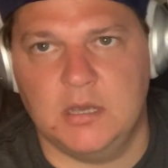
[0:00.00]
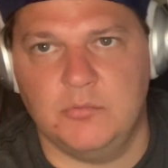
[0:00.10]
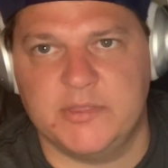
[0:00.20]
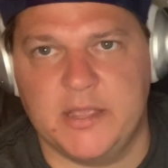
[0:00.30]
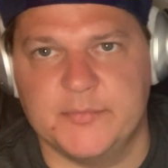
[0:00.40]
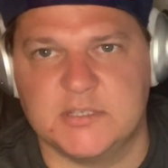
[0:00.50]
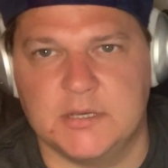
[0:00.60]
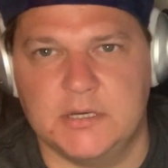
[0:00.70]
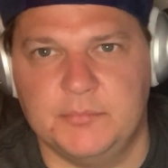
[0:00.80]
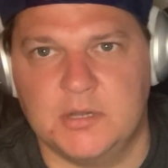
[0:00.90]
with
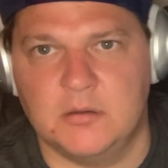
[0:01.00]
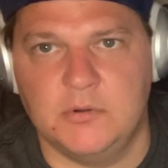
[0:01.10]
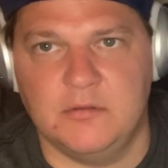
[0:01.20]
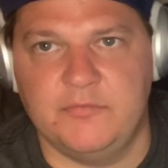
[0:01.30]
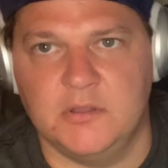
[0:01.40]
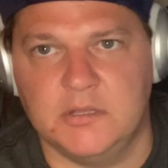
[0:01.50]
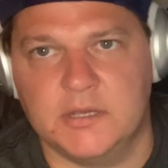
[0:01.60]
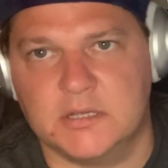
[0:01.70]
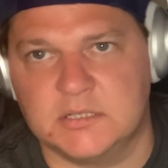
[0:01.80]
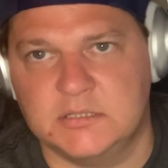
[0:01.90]
Amazon and become an
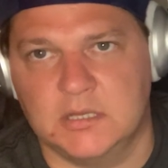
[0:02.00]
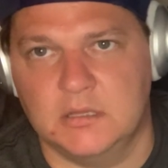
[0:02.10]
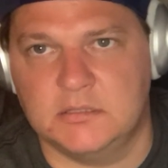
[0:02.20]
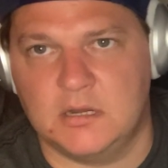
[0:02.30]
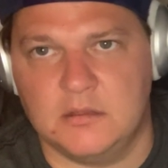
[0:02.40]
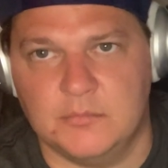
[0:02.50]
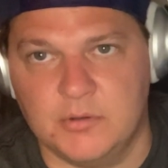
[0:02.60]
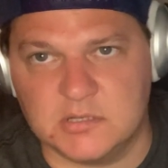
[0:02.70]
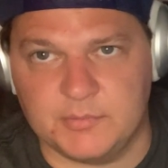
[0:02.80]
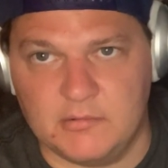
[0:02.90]
affiliate, because I sell a ton of their
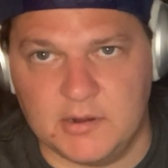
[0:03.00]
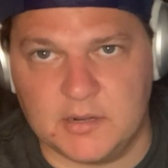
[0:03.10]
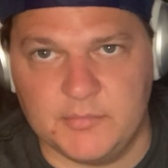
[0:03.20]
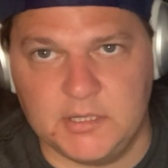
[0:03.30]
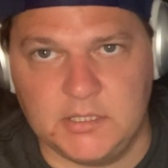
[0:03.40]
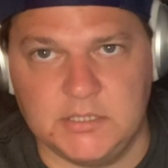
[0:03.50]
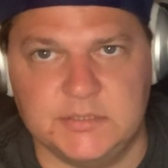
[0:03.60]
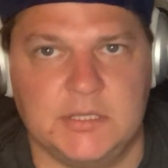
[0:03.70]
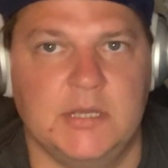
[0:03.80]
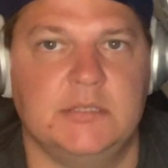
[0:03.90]
books by recommending these
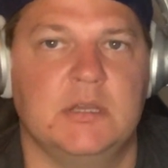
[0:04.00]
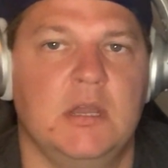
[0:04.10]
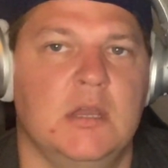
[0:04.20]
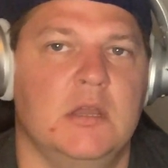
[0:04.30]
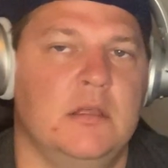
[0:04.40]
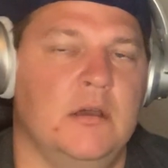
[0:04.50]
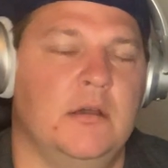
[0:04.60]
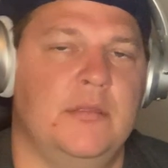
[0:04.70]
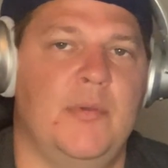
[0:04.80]
things. A